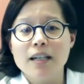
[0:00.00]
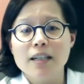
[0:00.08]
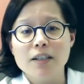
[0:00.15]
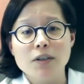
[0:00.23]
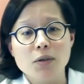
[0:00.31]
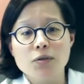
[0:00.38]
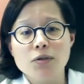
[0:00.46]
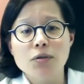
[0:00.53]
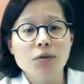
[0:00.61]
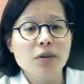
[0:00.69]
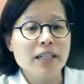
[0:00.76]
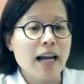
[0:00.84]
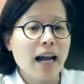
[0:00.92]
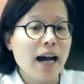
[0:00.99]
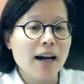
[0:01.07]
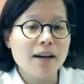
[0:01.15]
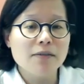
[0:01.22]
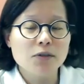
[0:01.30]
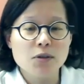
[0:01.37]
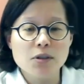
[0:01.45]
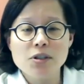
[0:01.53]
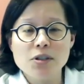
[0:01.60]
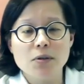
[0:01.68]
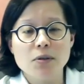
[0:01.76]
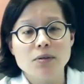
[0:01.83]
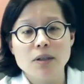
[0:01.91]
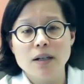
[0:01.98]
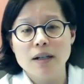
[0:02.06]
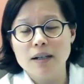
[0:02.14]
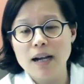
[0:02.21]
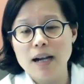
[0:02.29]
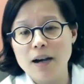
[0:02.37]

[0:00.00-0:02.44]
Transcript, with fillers: you know, two and a half or so uh,